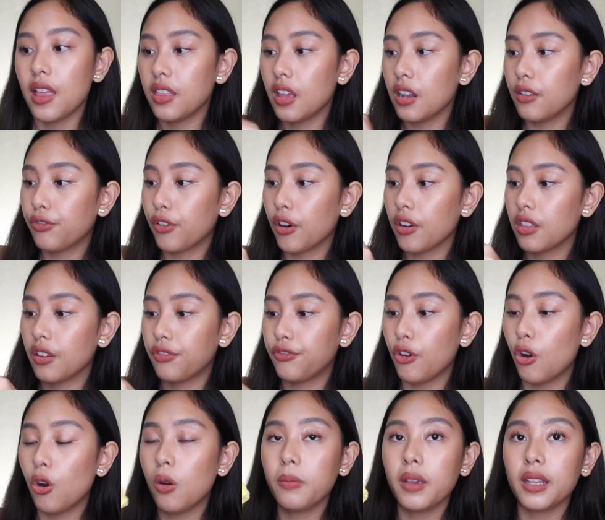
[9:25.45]
And then for the
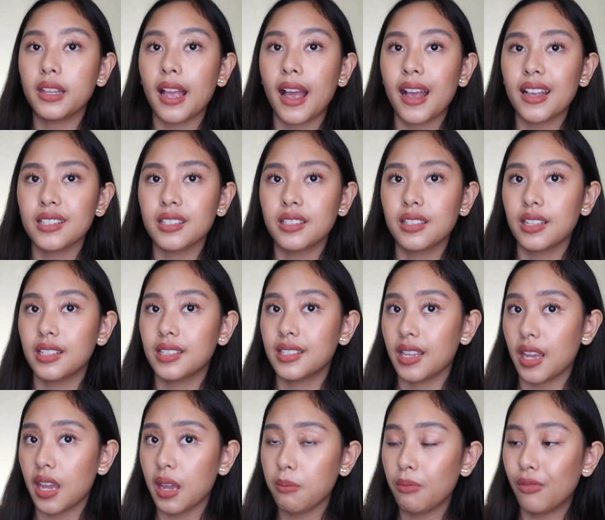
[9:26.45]
foam, it has the
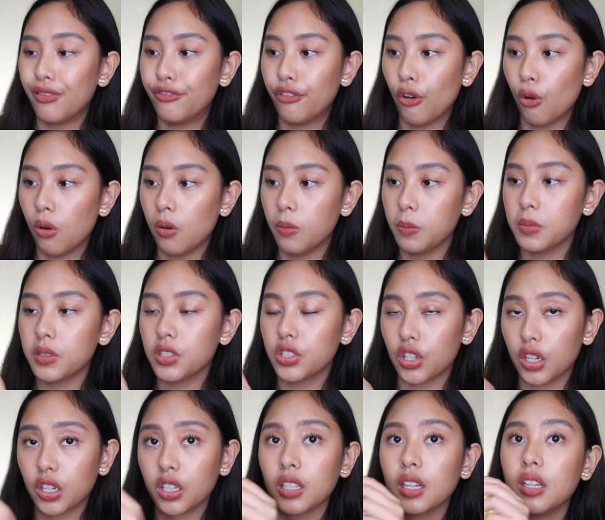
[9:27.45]
same foam,
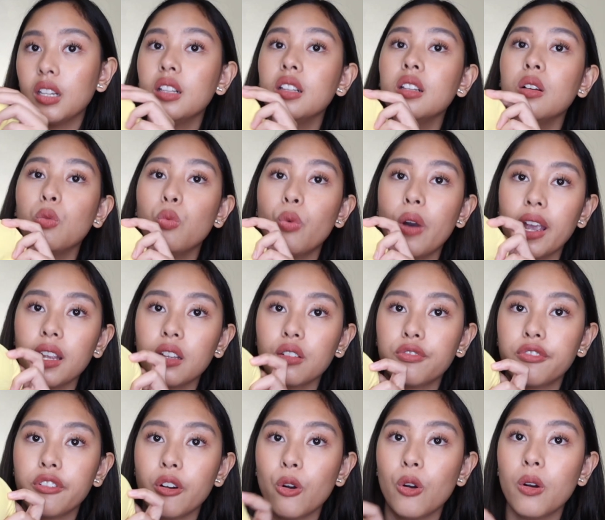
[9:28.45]
circle, white
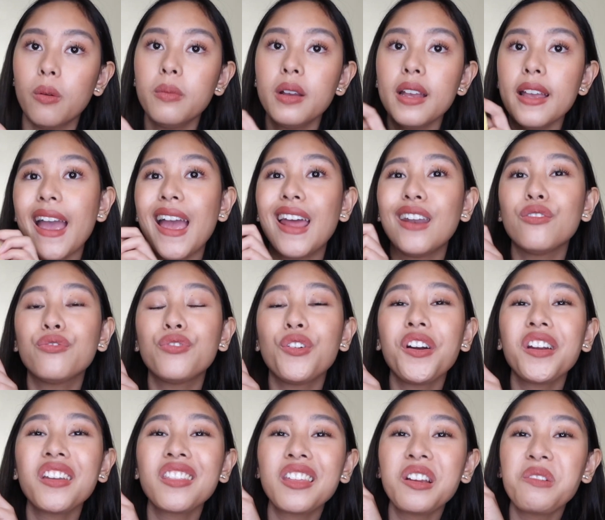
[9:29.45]
foam. And
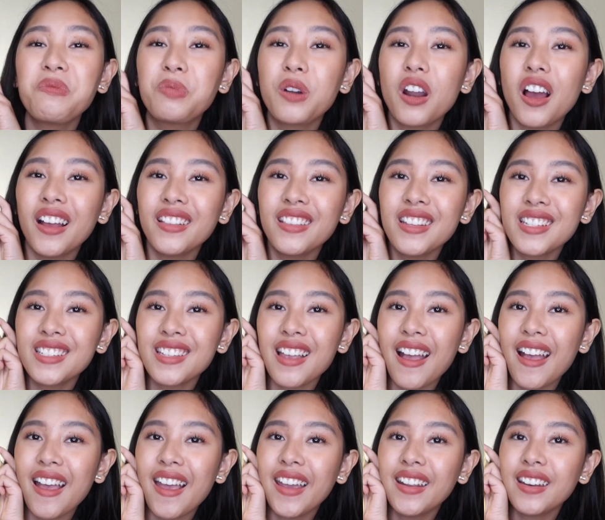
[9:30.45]
for the bra
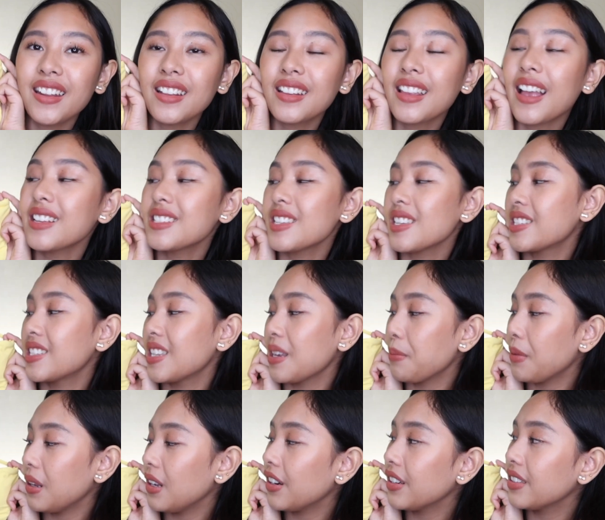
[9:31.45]
design, it has a
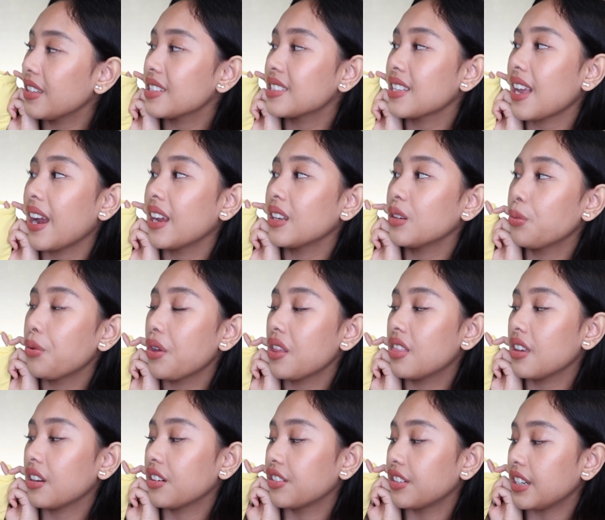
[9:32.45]
similar design
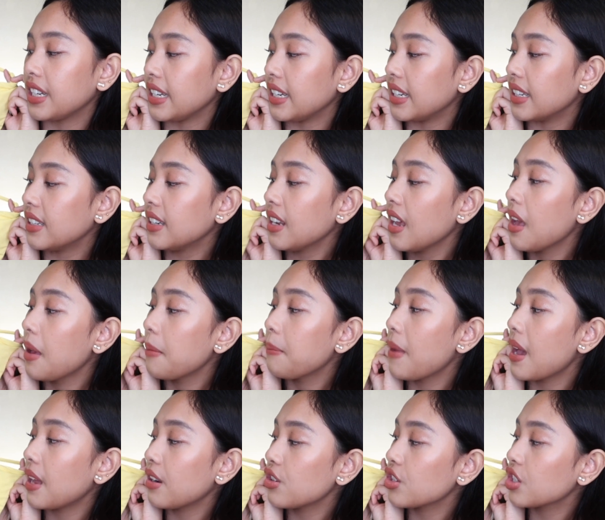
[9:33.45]
with the green.
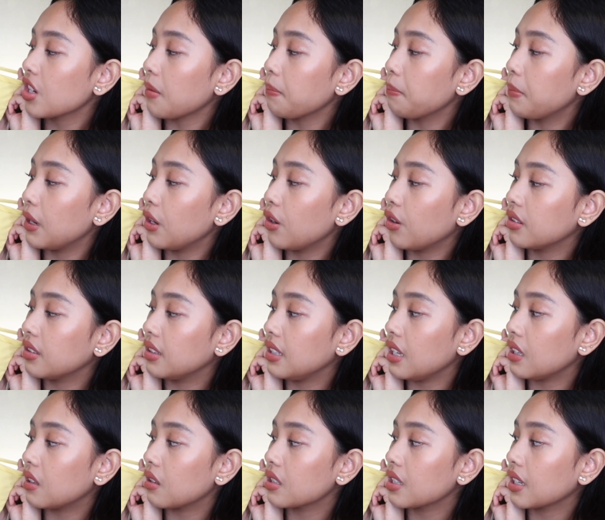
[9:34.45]
Meron siyang bilog
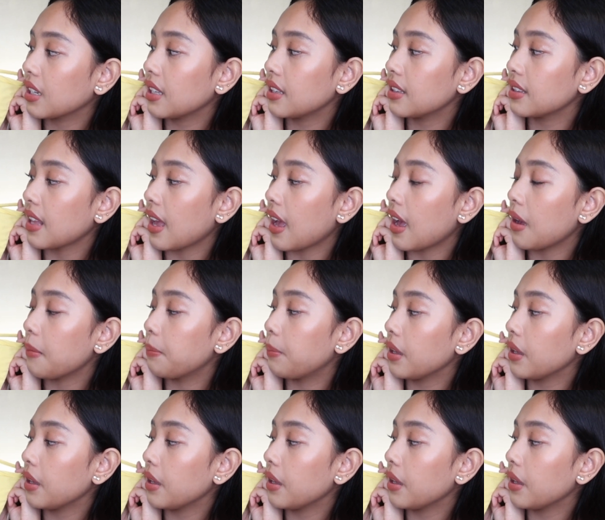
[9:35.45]
dito sa gitna.